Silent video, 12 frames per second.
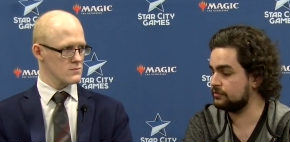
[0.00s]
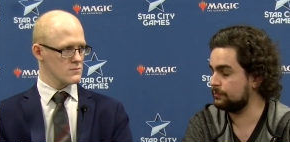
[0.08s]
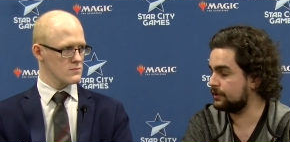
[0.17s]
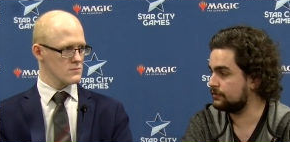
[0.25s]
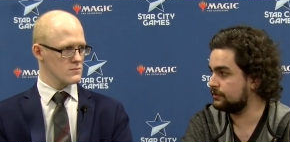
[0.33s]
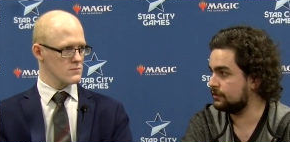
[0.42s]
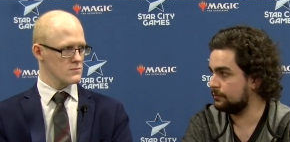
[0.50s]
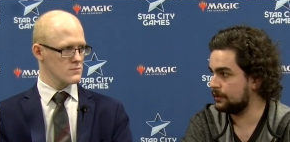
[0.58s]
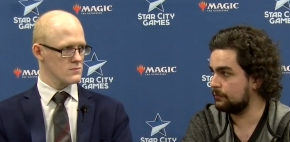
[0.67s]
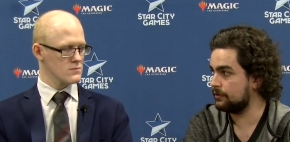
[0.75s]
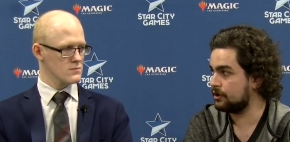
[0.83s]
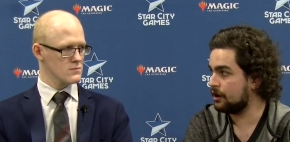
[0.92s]
Speaker 1: is a big deal.
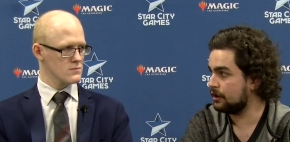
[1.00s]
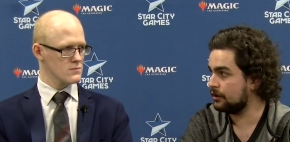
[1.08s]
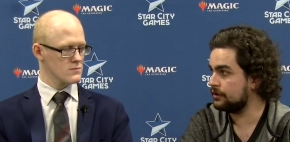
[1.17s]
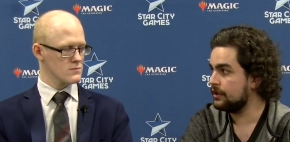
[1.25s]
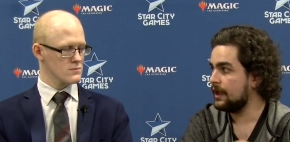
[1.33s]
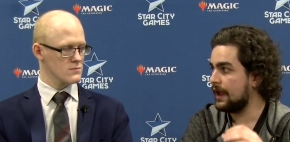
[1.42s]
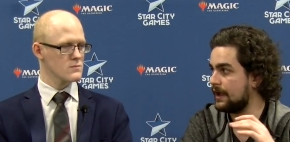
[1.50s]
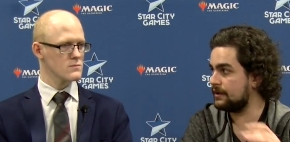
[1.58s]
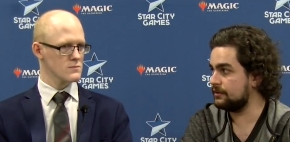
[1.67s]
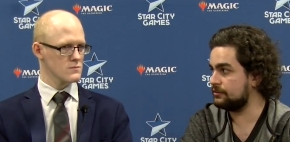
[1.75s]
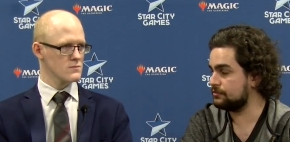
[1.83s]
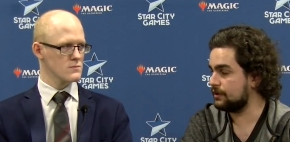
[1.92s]
Being able to Karn
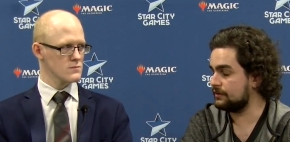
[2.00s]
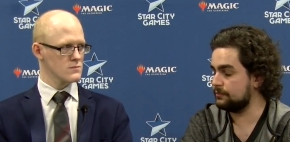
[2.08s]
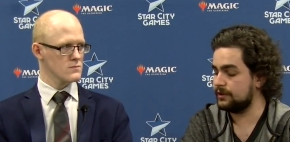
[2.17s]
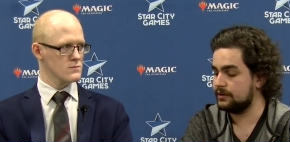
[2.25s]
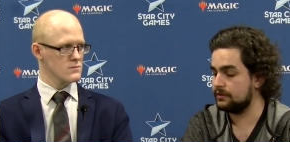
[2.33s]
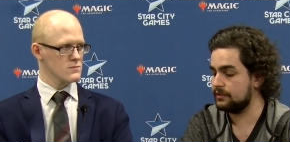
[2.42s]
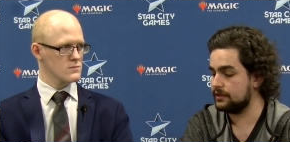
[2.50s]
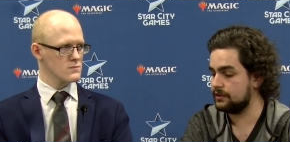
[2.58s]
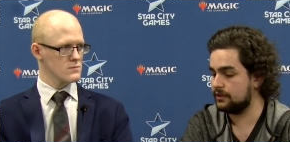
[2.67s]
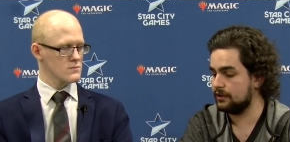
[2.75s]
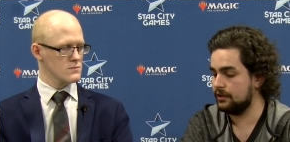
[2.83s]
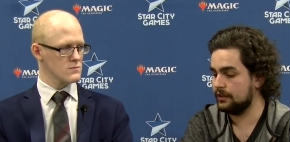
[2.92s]
and interact immediately,
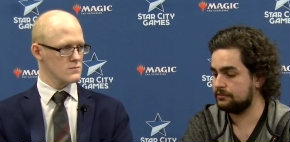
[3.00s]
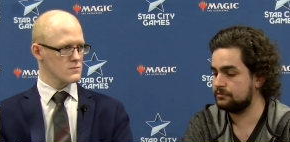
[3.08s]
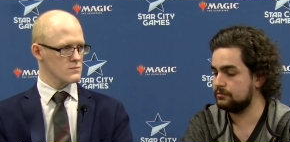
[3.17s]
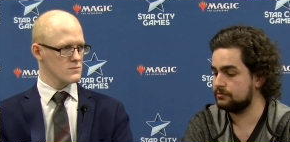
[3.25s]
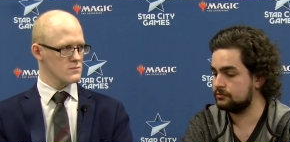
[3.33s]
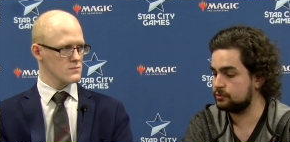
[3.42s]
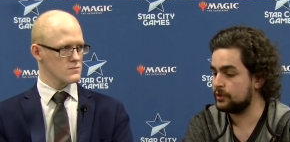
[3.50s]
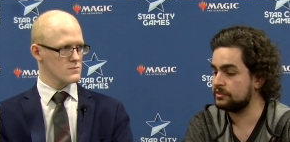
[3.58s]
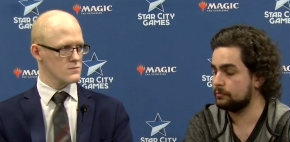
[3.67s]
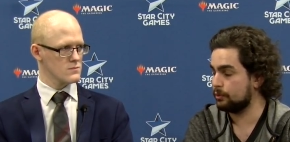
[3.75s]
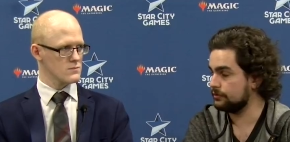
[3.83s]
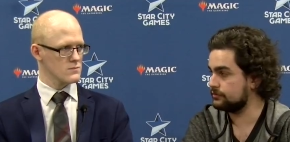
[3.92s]
it lets you swing
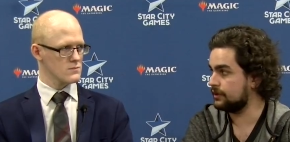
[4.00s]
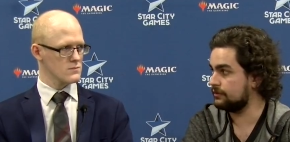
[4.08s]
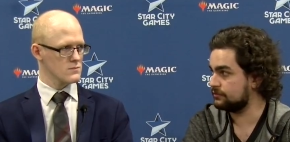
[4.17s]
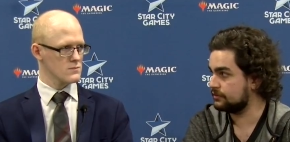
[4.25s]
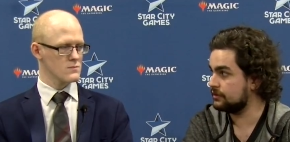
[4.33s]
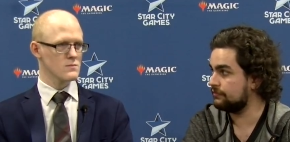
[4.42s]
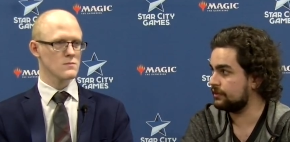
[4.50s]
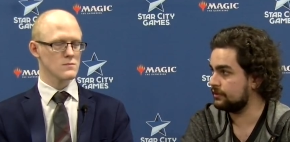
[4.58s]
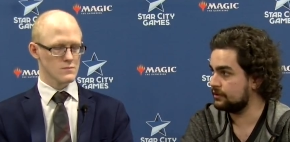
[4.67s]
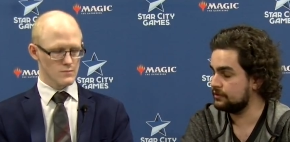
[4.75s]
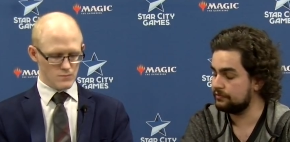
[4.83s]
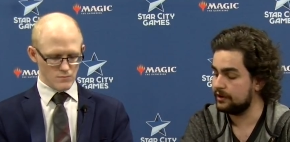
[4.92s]
the board stage
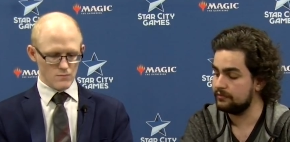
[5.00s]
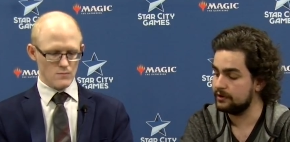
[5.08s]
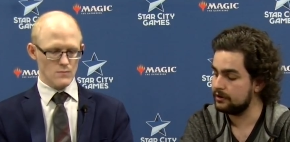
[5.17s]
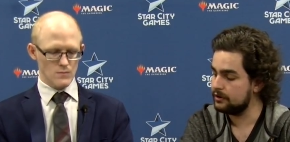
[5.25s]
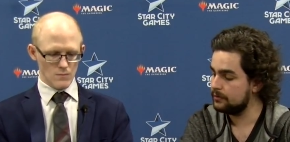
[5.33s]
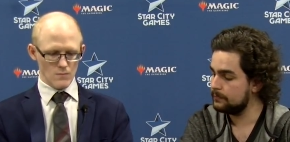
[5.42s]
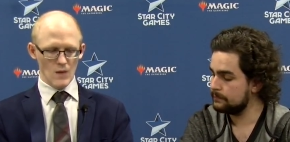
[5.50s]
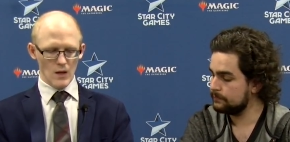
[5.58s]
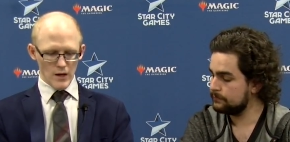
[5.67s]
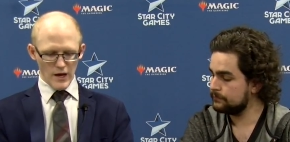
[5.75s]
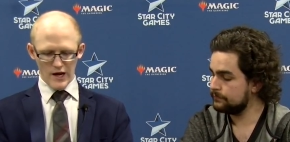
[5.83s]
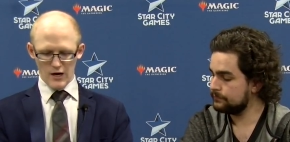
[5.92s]
significantly in your favor.
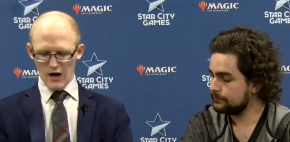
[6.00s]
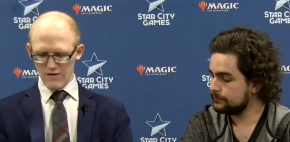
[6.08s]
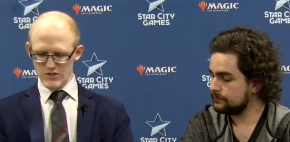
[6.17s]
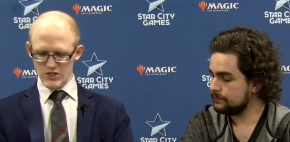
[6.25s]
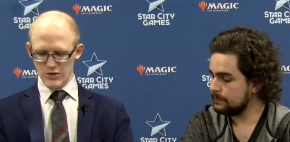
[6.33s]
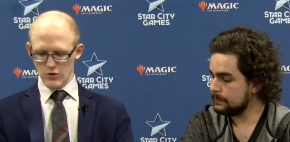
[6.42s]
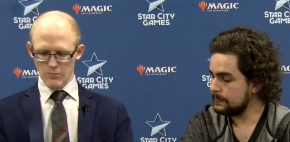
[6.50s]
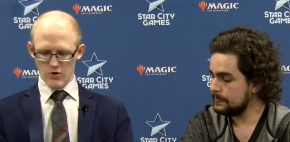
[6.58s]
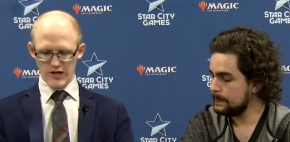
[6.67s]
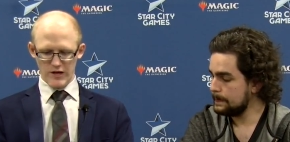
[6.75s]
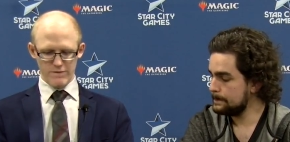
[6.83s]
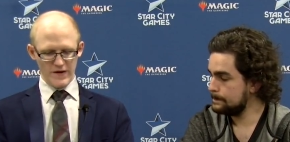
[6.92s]
Speaker 2: And obviously you're
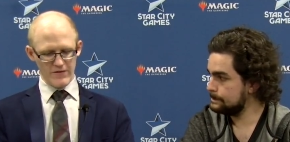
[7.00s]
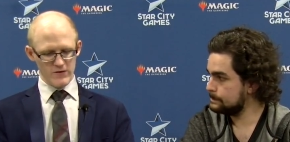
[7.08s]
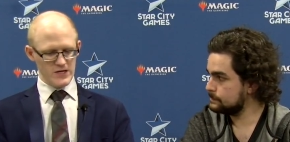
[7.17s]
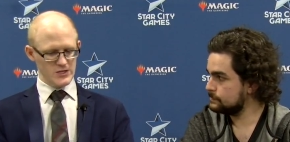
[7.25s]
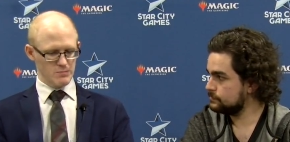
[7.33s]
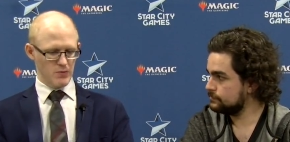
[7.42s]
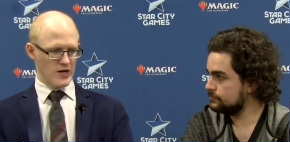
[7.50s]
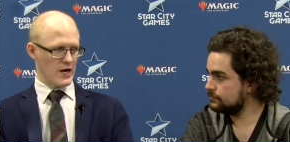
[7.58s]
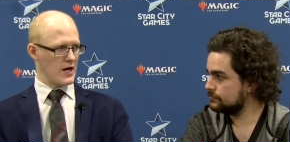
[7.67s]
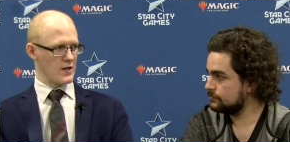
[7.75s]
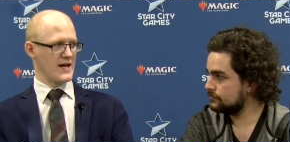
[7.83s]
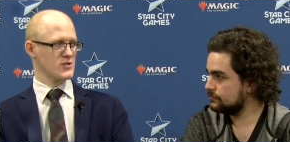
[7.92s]
pretty in favor of this, but
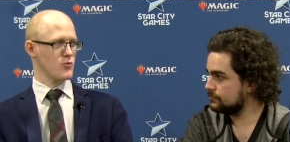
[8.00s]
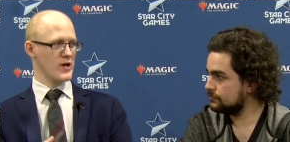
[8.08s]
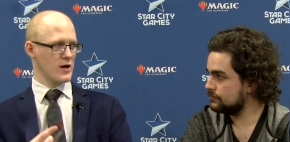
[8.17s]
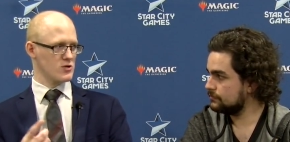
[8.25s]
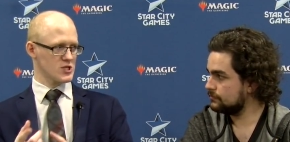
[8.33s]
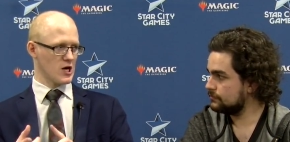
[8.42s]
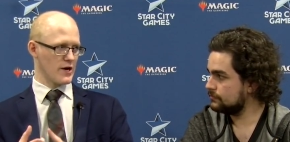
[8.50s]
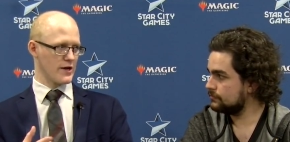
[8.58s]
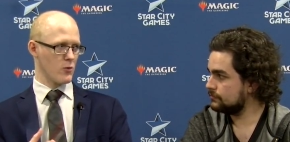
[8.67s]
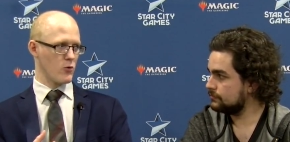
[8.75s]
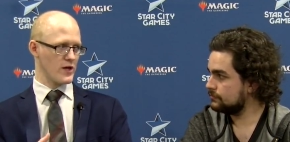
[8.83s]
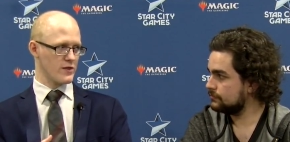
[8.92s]
uh, last week I was
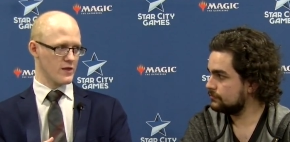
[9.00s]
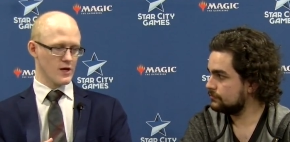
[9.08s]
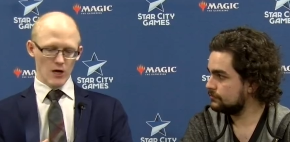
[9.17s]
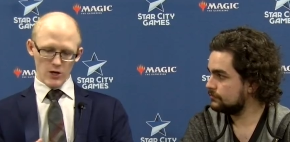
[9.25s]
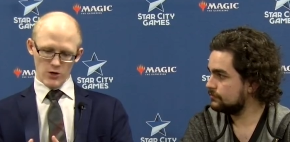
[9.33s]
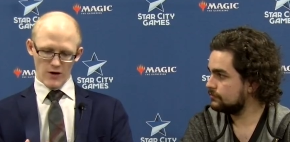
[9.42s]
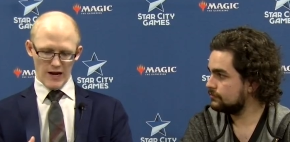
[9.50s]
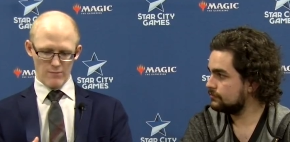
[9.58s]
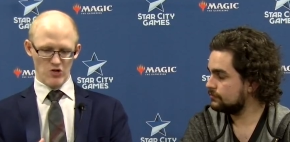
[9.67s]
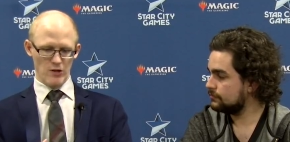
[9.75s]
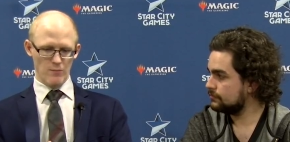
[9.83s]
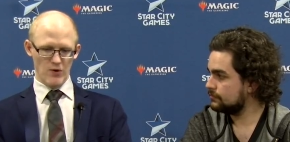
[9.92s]
talking with your
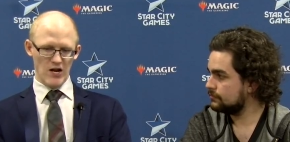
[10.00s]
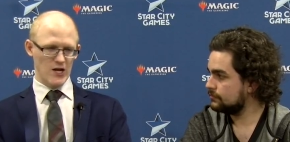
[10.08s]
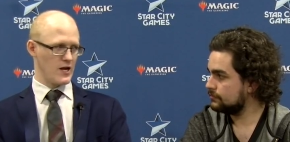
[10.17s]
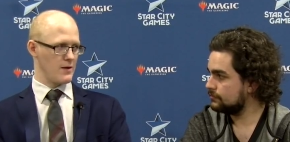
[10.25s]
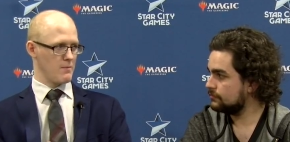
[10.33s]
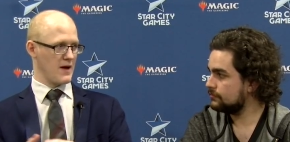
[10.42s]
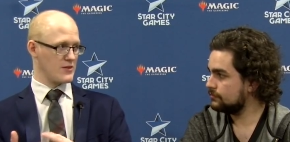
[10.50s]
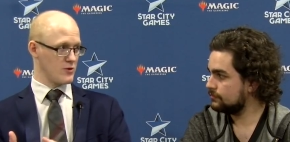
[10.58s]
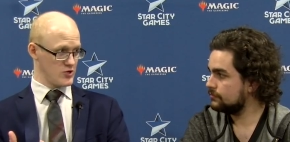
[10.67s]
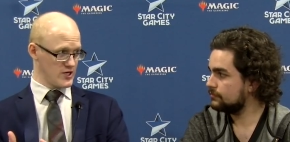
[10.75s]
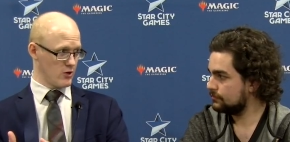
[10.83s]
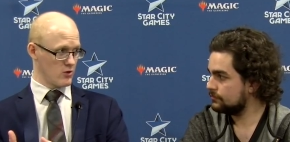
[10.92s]
Amulet buddy
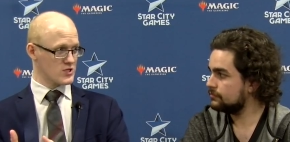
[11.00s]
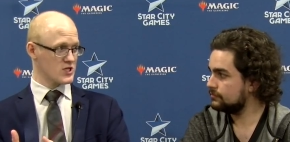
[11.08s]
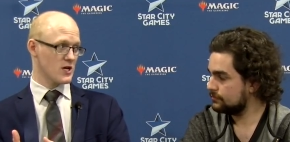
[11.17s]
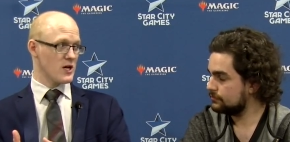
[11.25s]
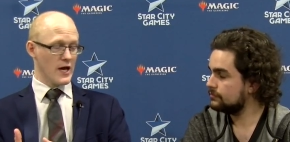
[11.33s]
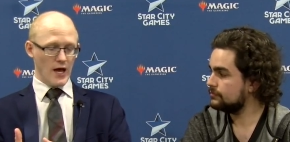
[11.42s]
Matthew Dilks,